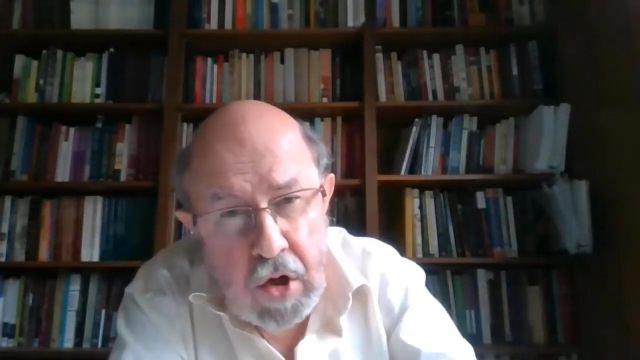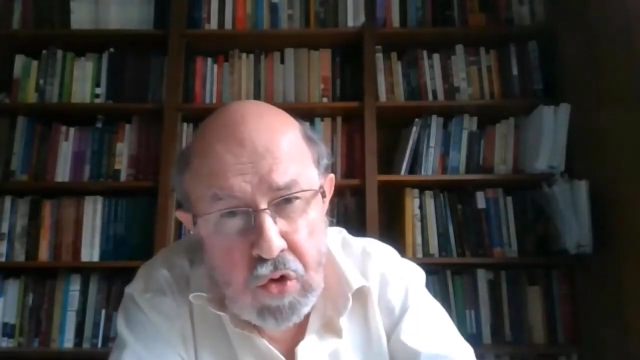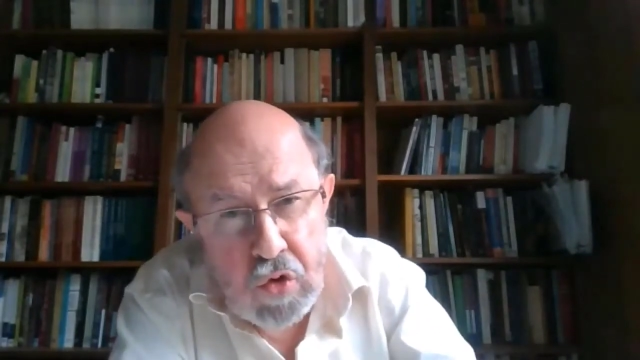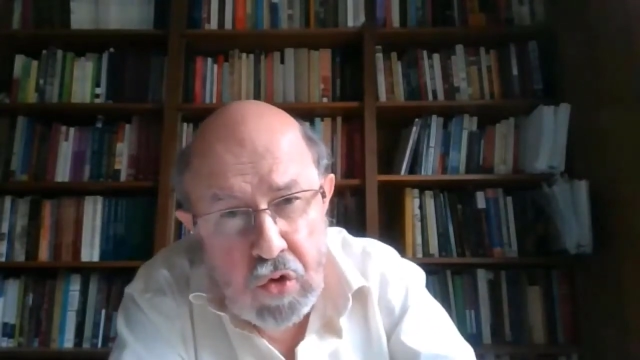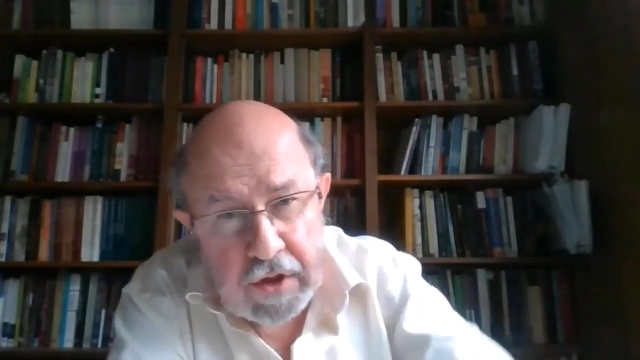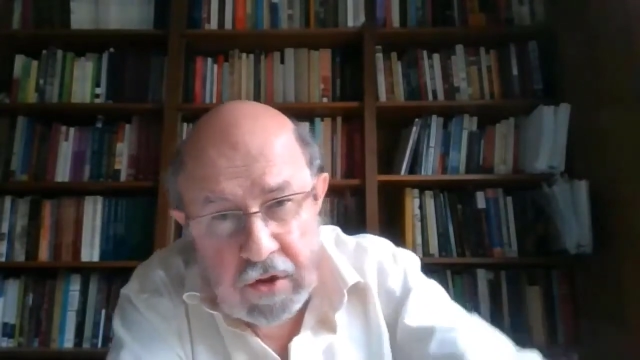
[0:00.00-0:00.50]

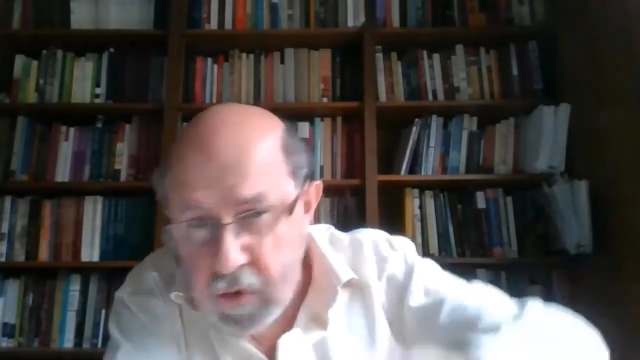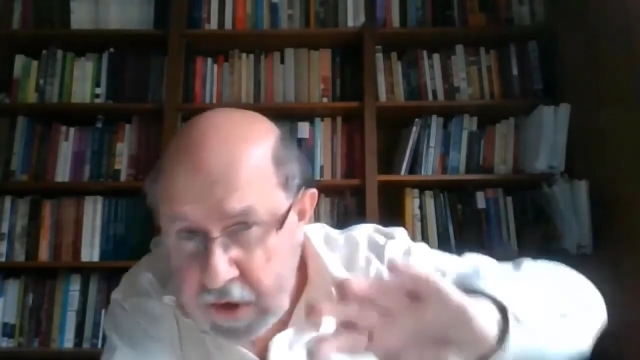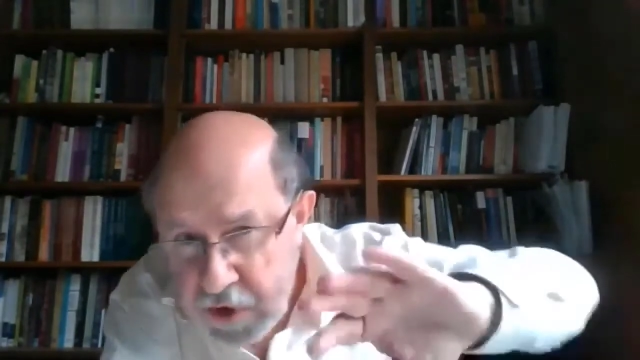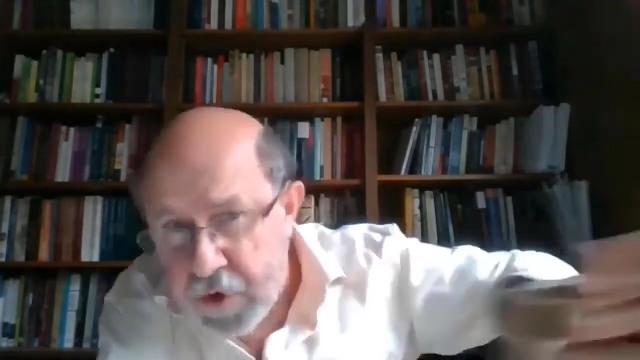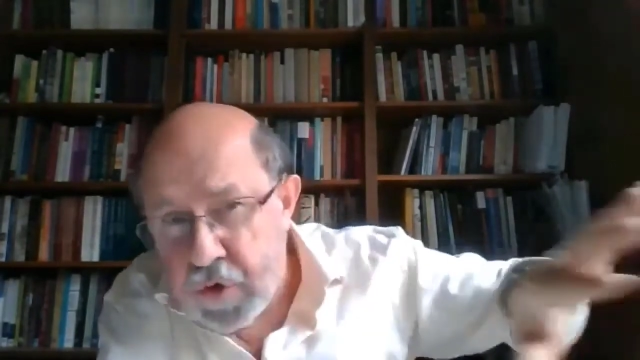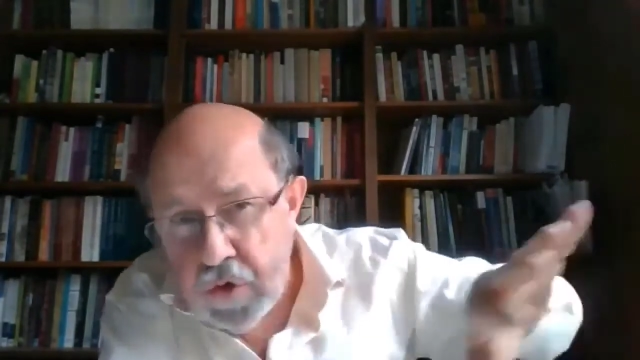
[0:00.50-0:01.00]
to
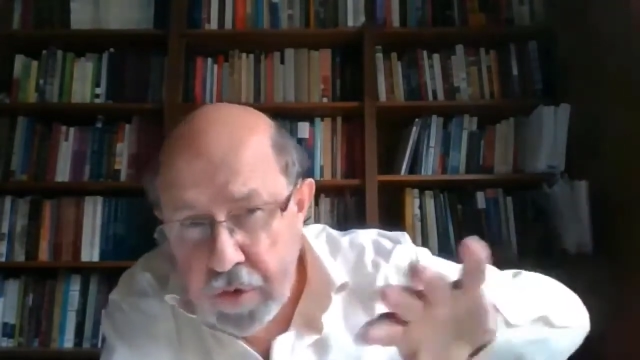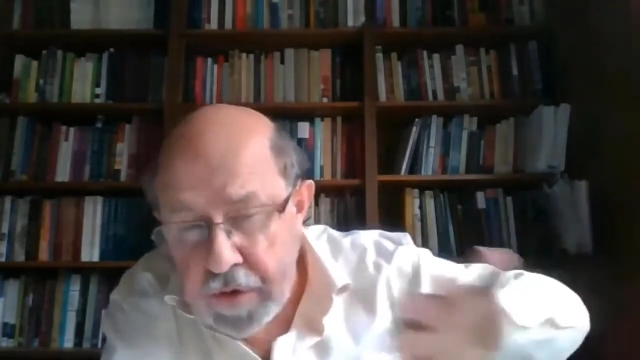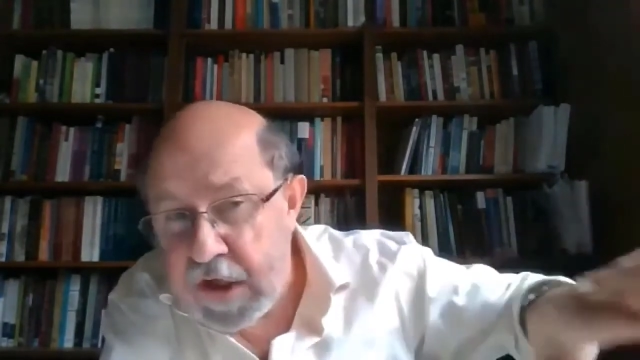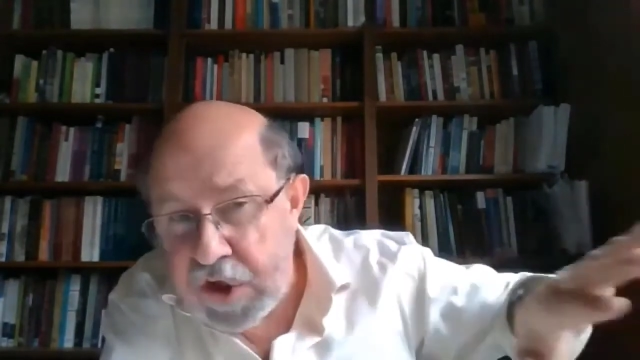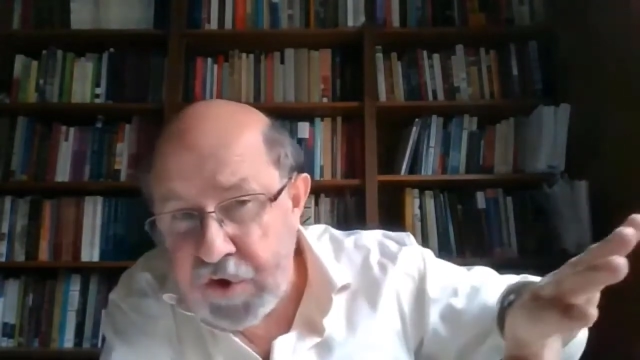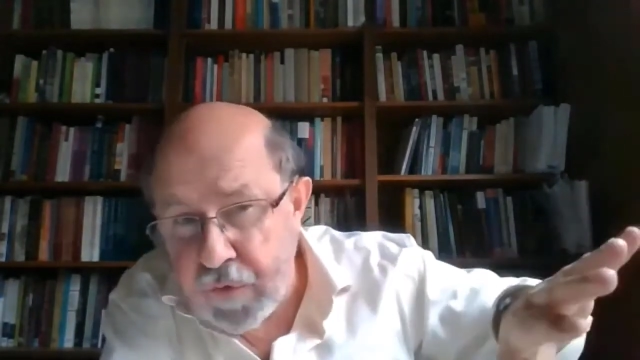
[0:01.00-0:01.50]
exclude
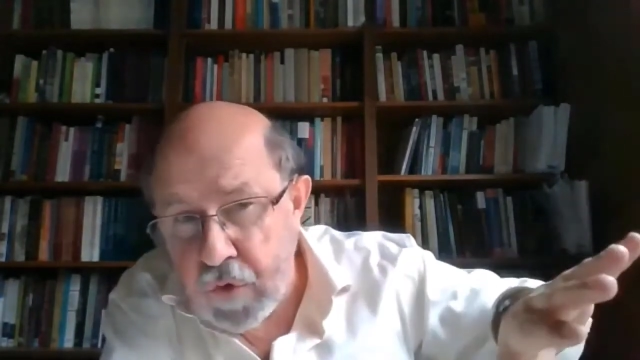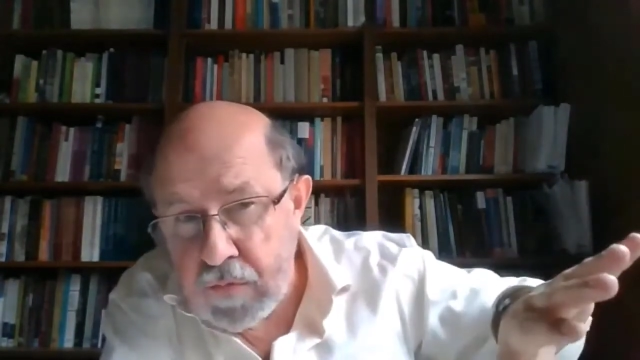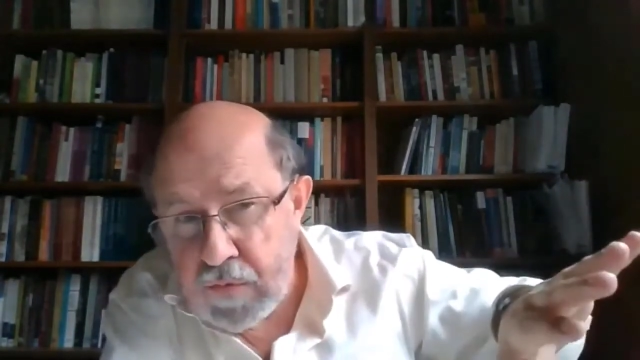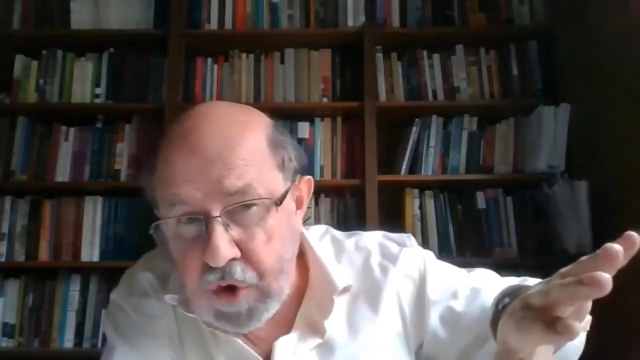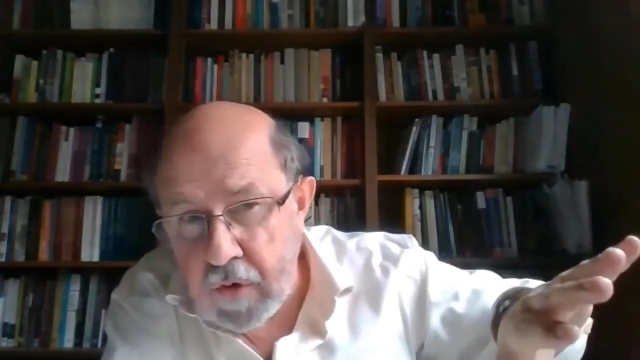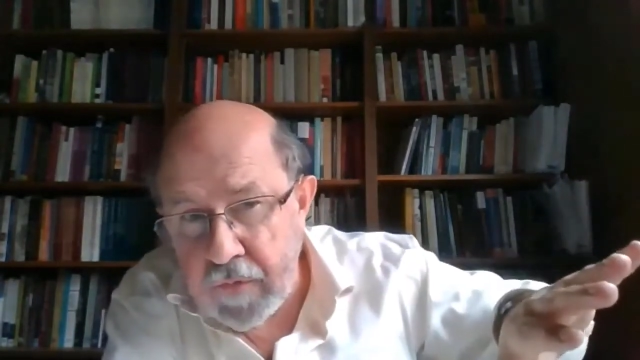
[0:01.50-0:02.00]
these
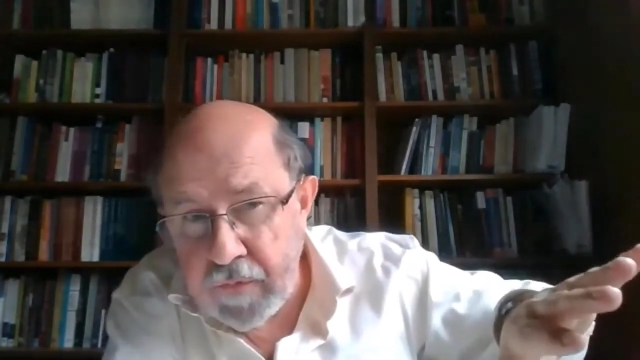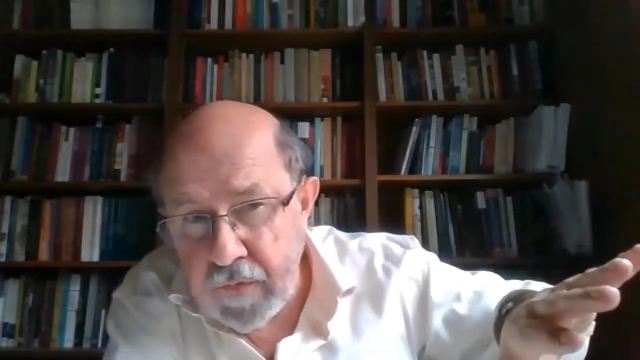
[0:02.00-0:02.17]
forms of